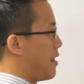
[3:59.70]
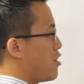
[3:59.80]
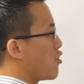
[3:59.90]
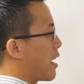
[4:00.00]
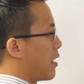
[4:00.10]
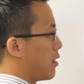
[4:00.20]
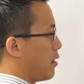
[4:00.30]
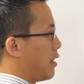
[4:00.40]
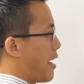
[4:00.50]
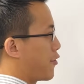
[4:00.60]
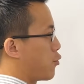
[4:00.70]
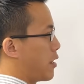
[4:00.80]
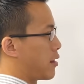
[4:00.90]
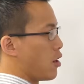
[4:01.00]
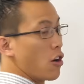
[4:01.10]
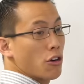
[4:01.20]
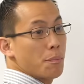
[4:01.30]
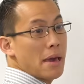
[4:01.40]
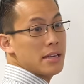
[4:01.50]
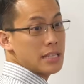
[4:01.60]
Then you get left with
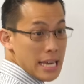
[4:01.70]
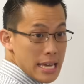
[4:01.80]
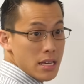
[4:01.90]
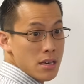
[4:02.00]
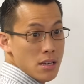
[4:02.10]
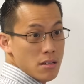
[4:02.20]
log base e